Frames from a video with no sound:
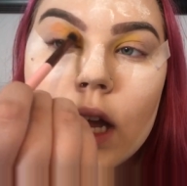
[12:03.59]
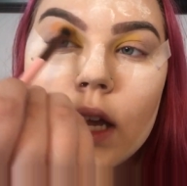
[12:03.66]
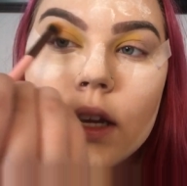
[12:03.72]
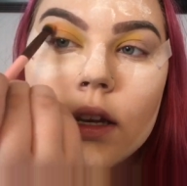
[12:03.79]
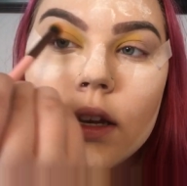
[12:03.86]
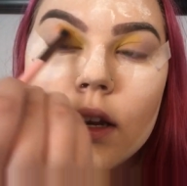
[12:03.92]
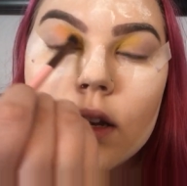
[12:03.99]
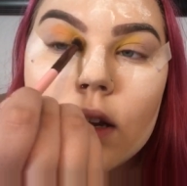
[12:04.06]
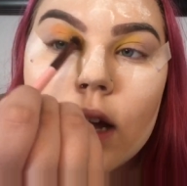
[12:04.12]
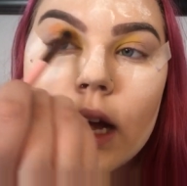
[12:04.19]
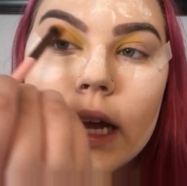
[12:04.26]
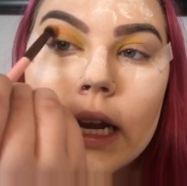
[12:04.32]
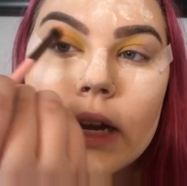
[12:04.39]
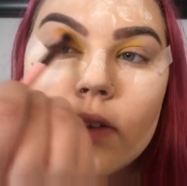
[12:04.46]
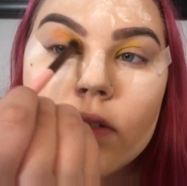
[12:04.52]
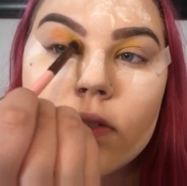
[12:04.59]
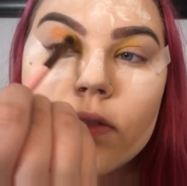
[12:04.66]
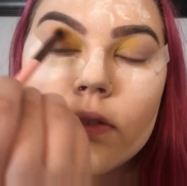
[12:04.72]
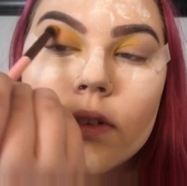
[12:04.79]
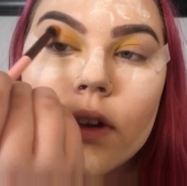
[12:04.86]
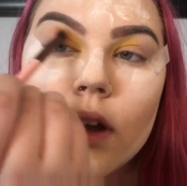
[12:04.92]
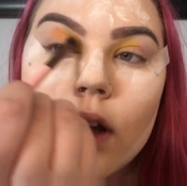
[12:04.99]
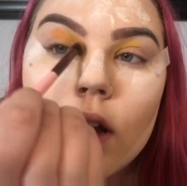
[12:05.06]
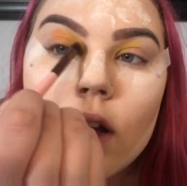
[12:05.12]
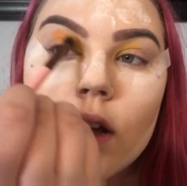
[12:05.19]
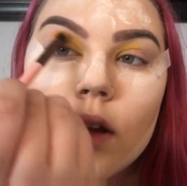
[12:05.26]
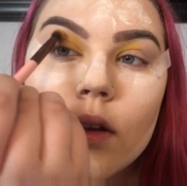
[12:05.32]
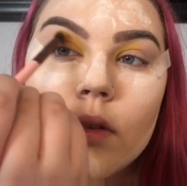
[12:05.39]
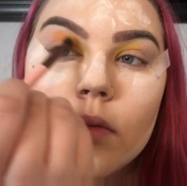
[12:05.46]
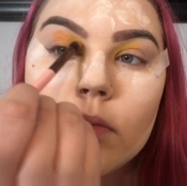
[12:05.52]
and kind of
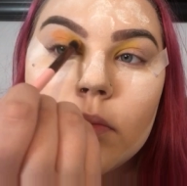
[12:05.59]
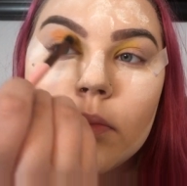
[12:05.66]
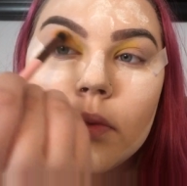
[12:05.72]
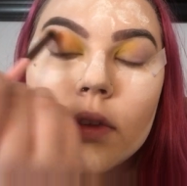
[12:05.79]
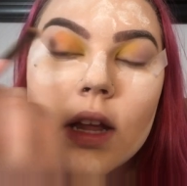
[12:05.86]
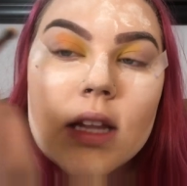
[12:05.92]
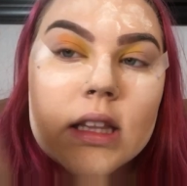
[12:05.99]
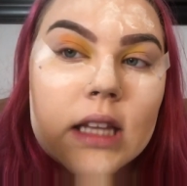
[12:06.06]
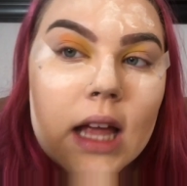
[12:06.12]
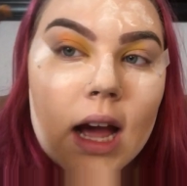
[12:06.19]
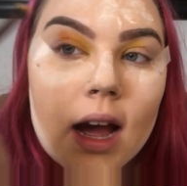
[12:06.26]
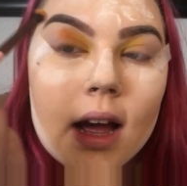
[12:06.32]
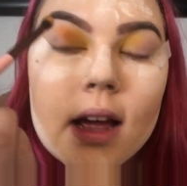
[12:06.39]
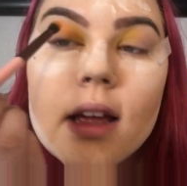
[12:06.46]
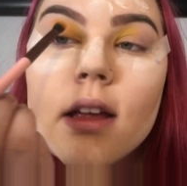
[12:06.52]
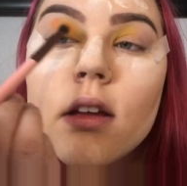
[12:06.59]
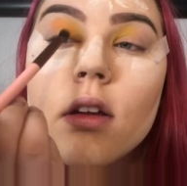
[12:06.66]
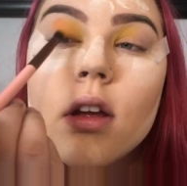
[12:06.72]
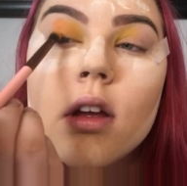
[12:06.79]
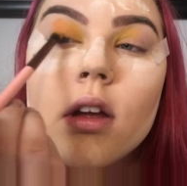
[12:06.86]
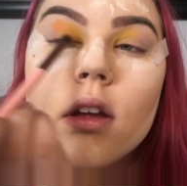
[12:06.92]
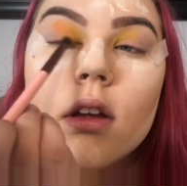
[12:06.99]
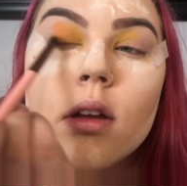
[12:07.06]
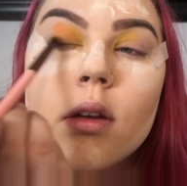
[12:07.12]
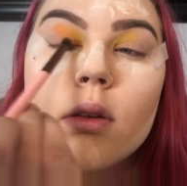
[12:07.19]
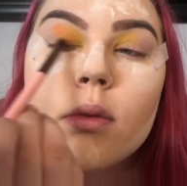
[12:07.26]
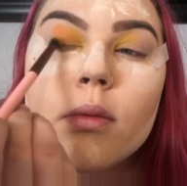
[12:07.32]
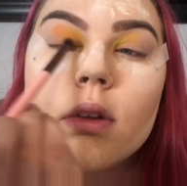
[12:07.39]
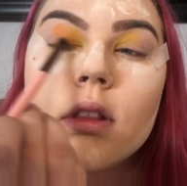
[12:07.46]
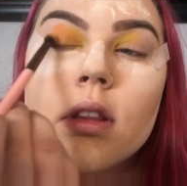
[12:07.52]
blend that
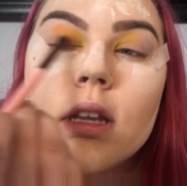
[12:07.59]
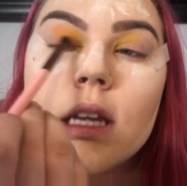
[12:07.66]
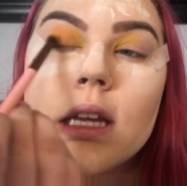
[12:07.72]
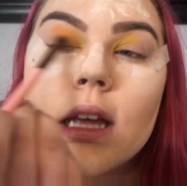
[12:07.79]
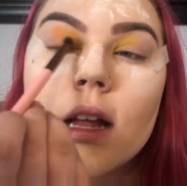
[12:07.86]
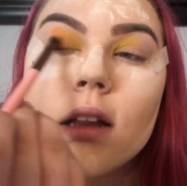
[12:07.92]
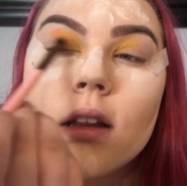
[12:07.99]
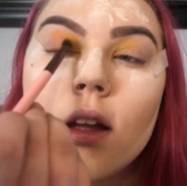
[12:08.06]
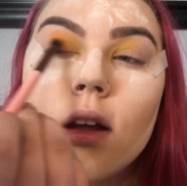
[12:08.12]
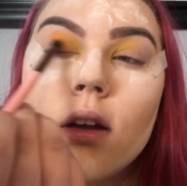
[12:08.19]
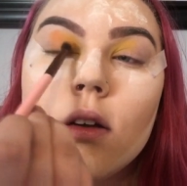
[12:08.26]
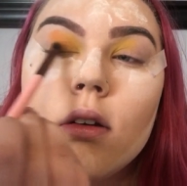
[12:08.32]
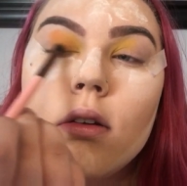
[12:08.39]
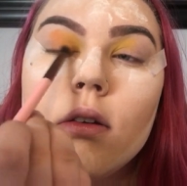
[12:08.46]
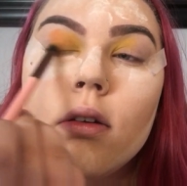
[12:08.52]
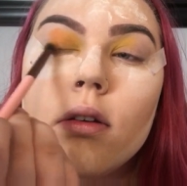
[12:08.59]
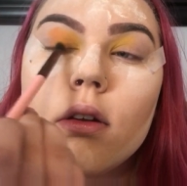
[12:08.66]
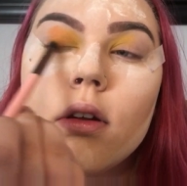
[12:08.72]
with the yellow.